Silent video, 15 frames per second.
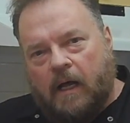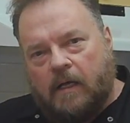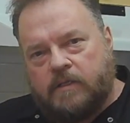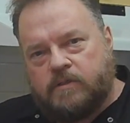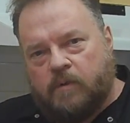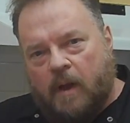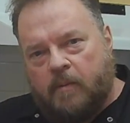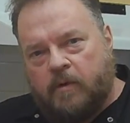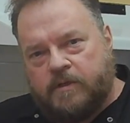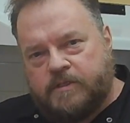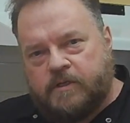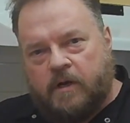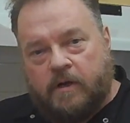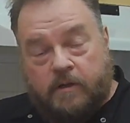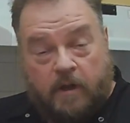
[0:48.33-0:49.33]
So I'm going to
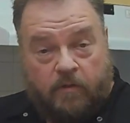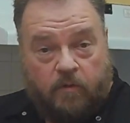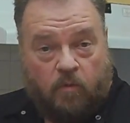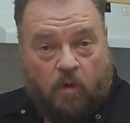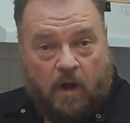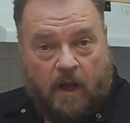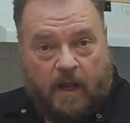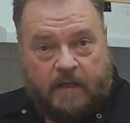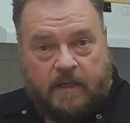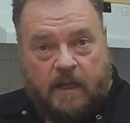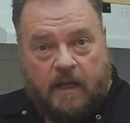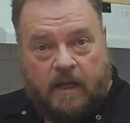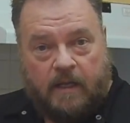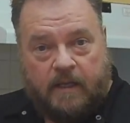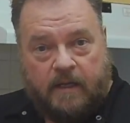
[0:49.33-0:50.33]
start another wine,
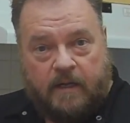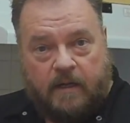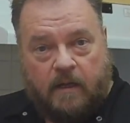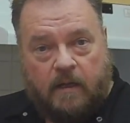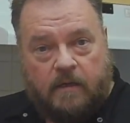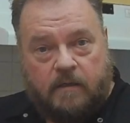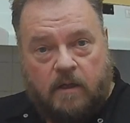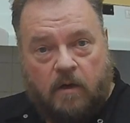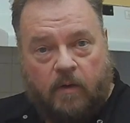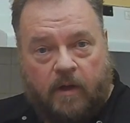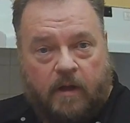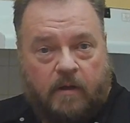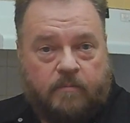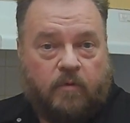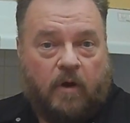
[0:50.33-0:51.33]
get it going
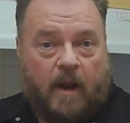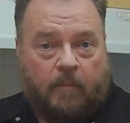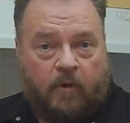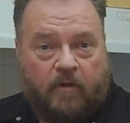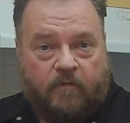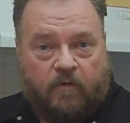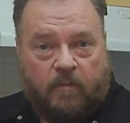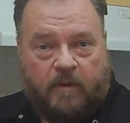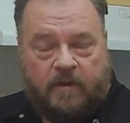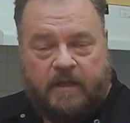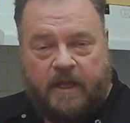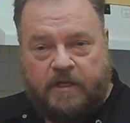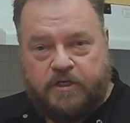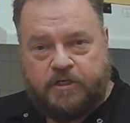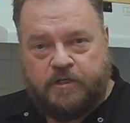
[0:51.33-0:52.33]
on primary
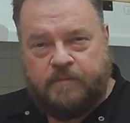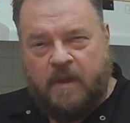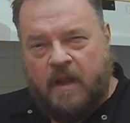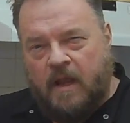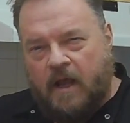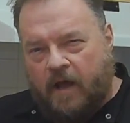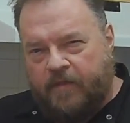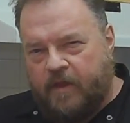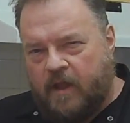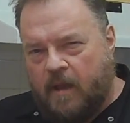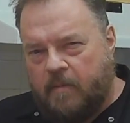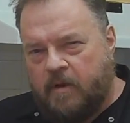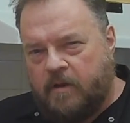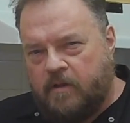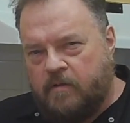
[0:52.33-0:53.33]
fermentation. I think I'm
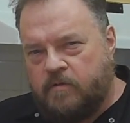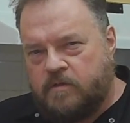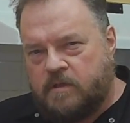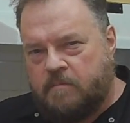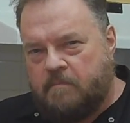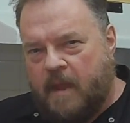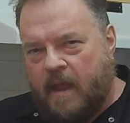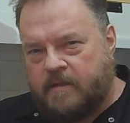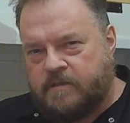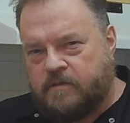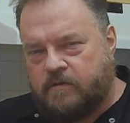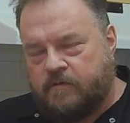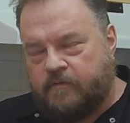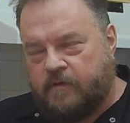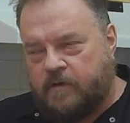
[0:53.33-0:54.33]
going to use a
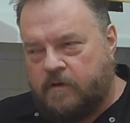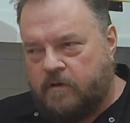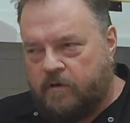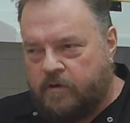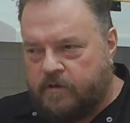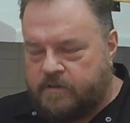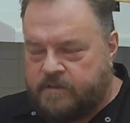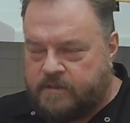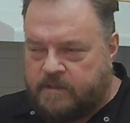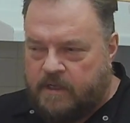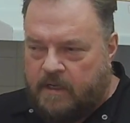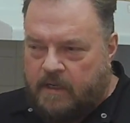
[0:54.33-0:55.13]
Master Vintner's,